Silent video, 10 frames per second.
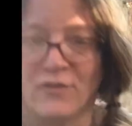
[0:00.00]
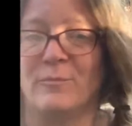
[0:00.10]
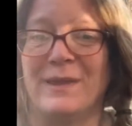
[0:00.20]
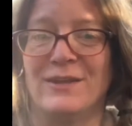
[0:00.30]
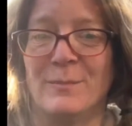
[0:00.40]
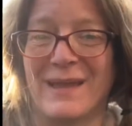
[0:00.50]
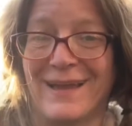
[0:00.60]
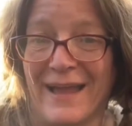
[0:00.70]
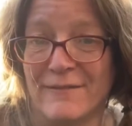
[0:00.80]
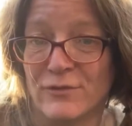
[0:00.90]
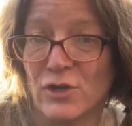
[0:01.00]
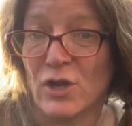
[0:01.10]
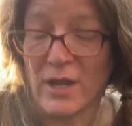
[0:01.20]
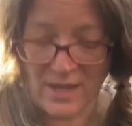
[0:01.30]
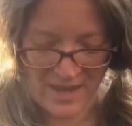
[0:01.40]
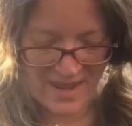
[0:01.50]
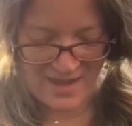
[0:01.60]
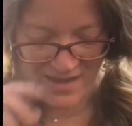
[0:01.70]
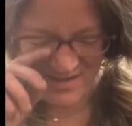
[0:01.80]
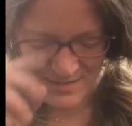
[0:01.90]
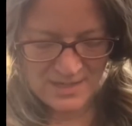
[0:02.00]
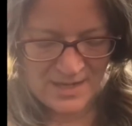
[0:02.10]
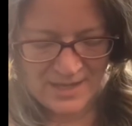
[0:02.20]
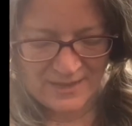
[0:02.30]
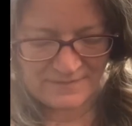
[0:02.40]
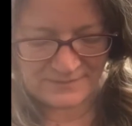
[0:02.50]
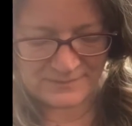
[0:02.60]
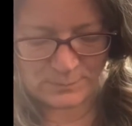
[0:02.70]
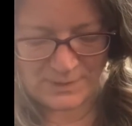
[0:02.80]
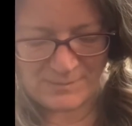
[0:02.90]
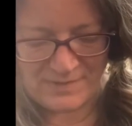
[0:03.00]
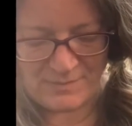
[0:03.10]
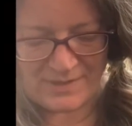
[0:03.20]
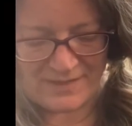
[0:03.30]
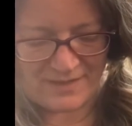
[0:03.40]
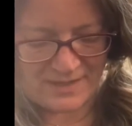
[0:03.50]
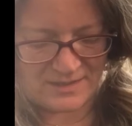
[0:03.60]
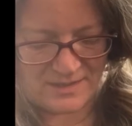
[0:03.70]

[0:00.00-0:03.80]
being a MacGyver, and this is what I mean by that.